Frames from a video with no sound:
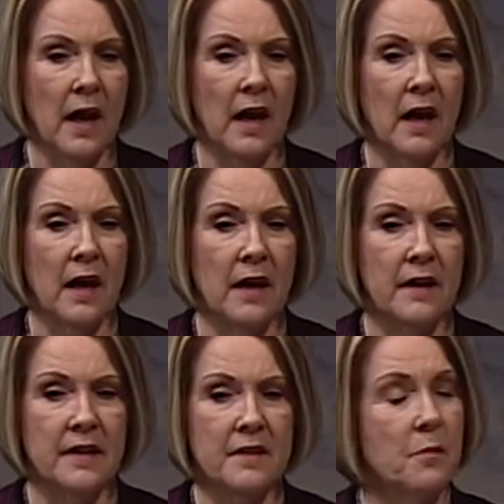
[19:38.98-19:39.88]
uh,
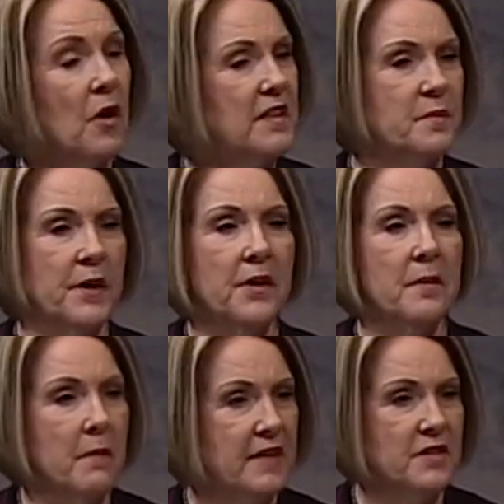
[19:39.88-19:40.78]
the prosperity
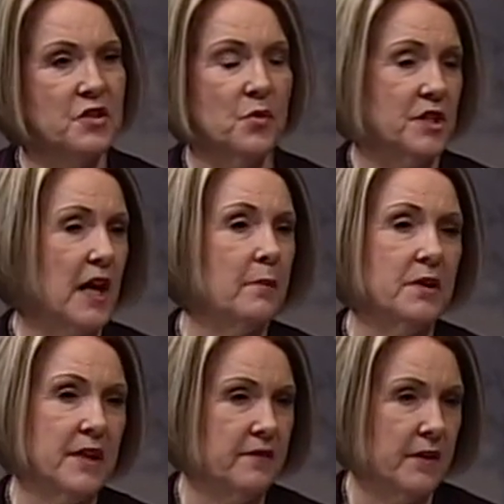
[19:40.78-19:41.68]
message, which I
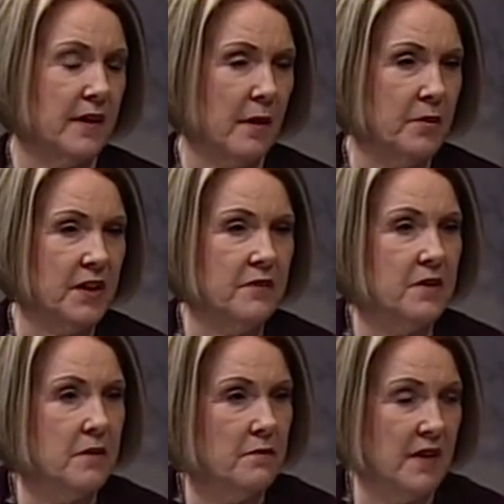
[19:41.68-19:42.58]
believe in. I believe
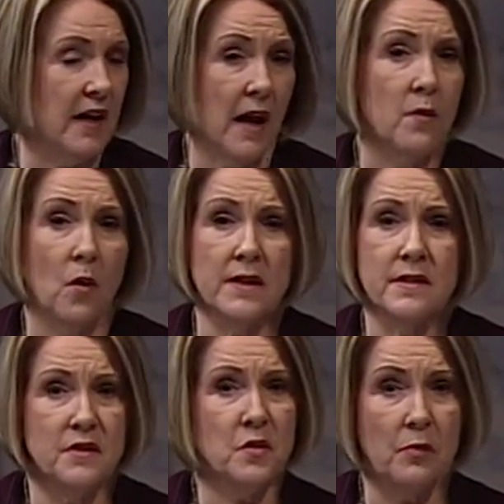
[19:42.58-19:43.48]
in that God
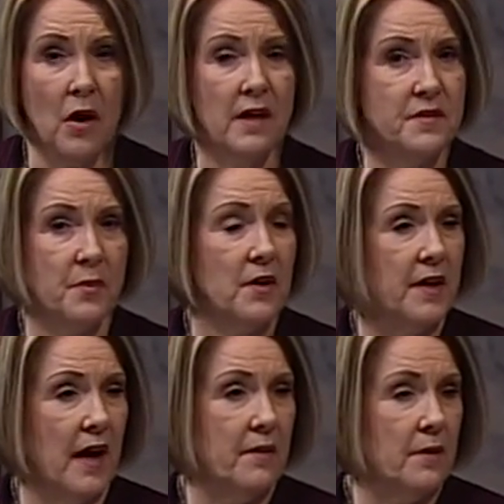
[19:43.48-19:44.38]
wants us to prosper.
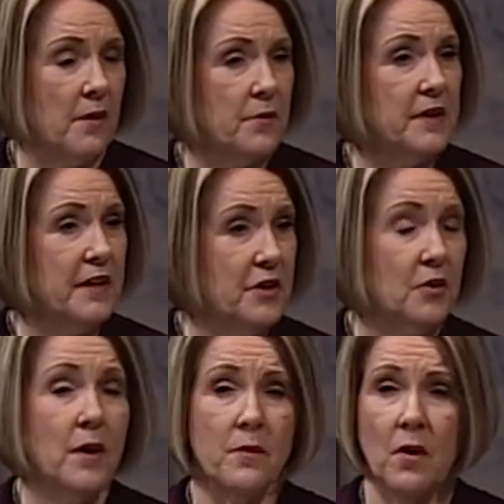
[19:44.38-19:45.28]
I, I, really
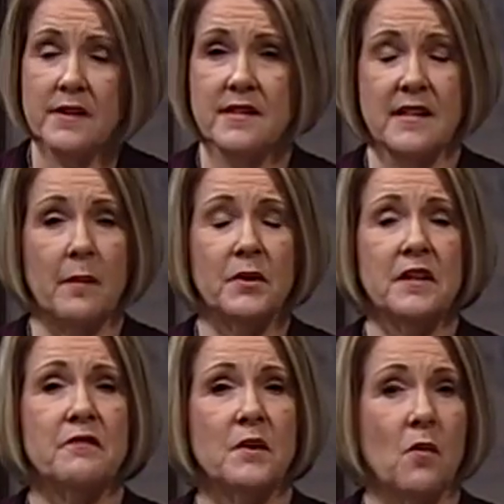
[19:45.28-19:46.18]
do. He wants us, I
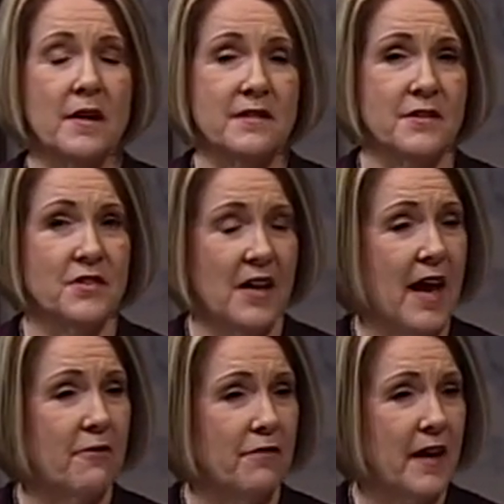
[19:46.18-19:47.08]
believe He wants us to
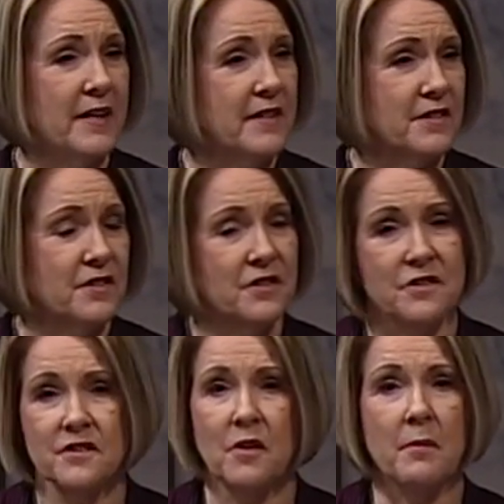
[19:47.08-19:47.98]
have finances to
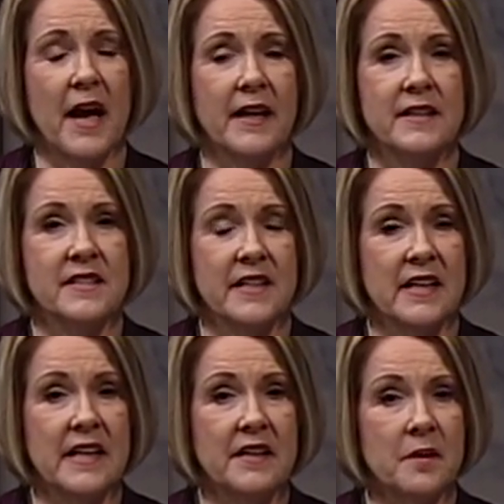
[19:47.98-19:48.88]
sow back into the
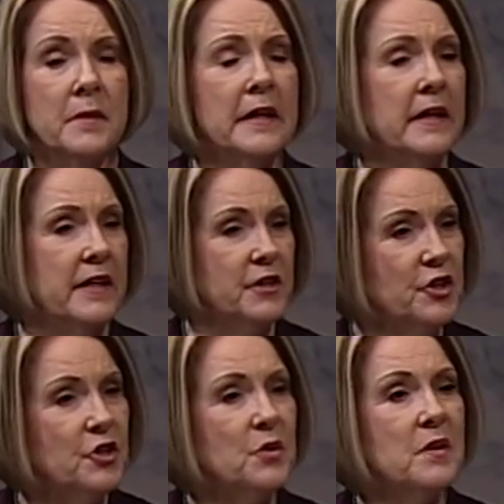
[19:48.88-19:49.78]
kingdom and
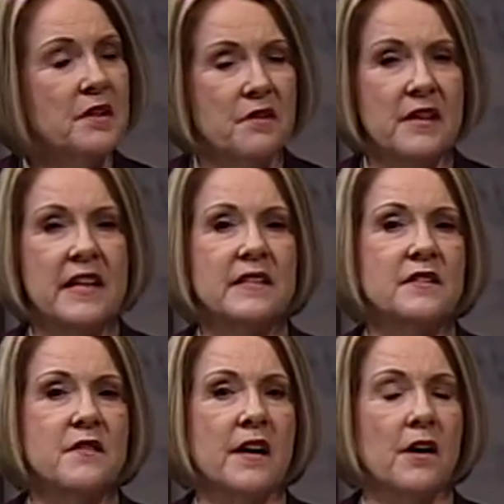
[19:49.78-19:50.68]
to do the
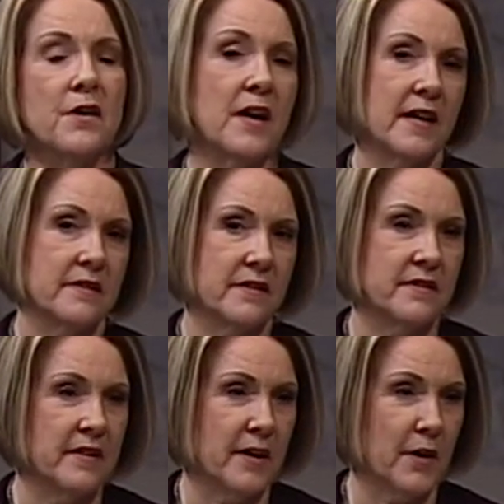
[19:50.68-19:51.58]
things that are
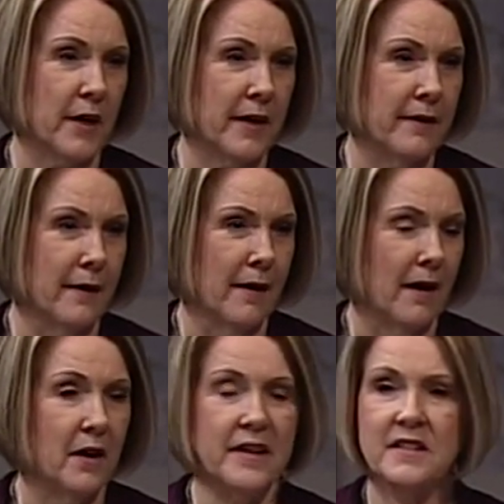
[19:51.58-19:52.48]
necessary
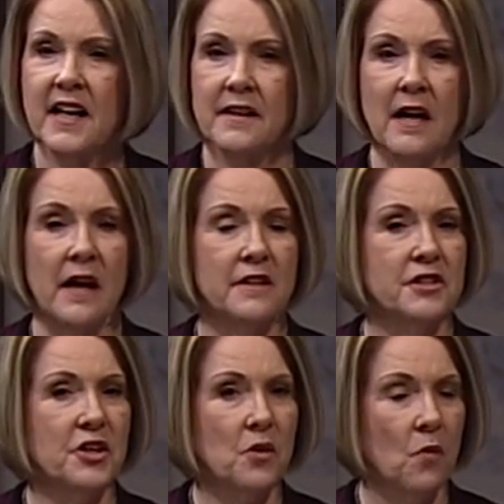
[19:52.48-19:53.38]
uh, in
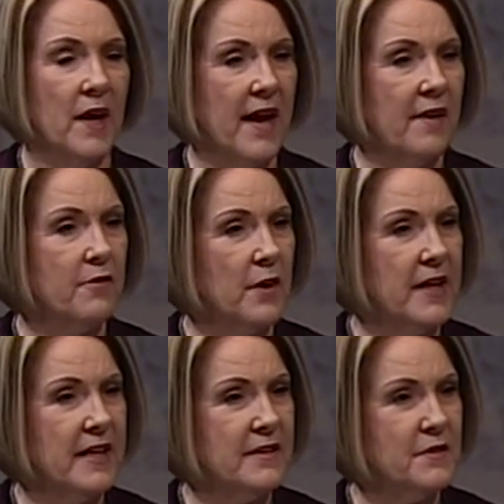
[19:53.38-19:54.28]
technology or whatever it
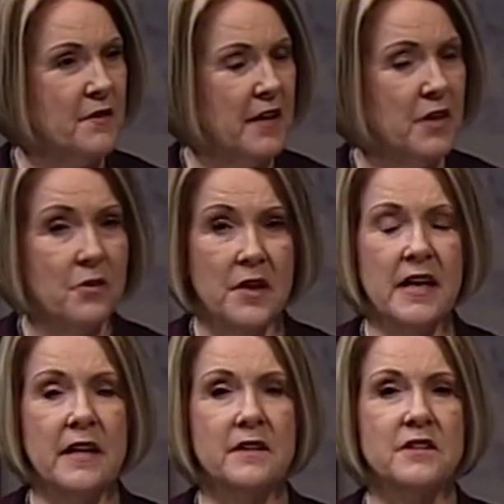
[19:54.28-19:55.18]
is that you
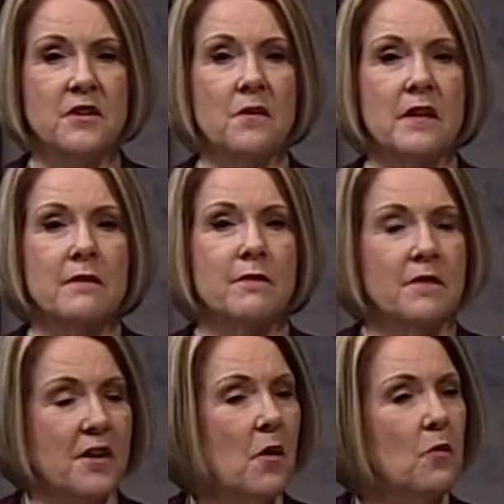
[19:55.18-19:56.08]
need so that,
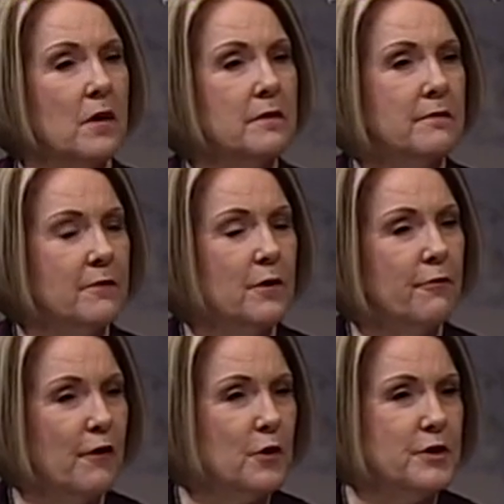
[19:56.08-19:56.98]
you know, we're, we're
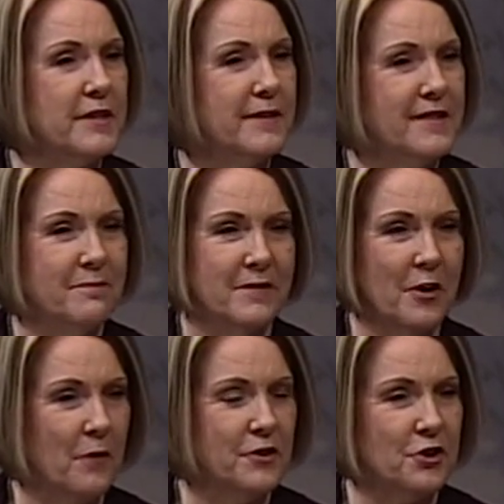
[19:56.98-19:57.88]
first and, you
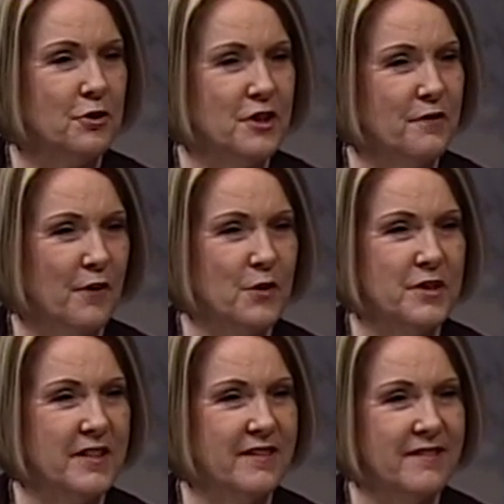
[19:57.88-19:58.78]
know, the church is
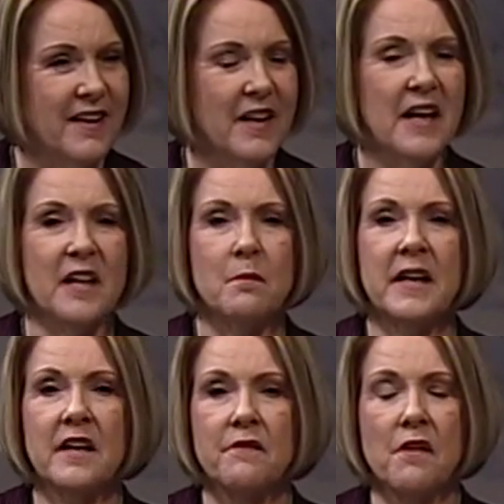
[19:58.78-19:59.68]
first in, in
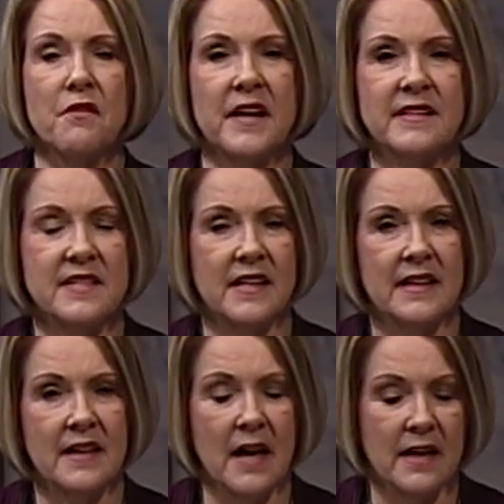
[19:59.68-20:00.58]
many of the things that
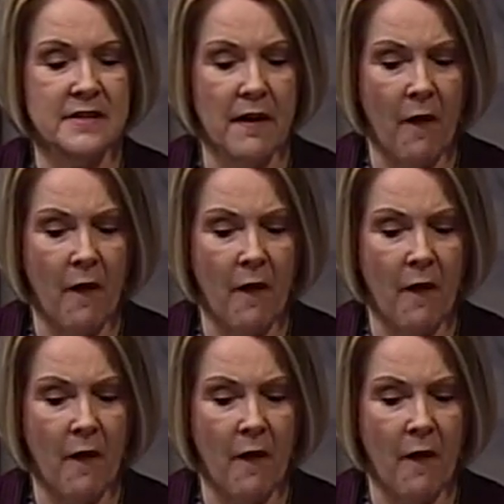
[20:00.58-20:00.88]
it does.